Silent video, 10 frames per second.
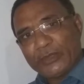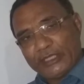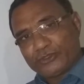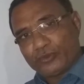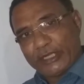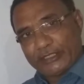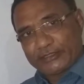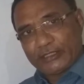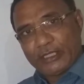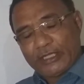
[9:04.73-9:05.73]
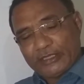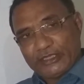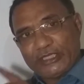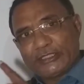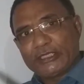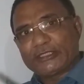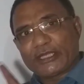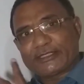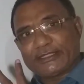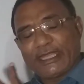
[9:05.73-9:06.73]
Students, this is the
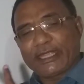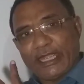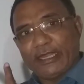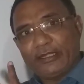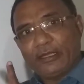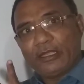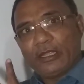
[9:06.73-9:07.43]
second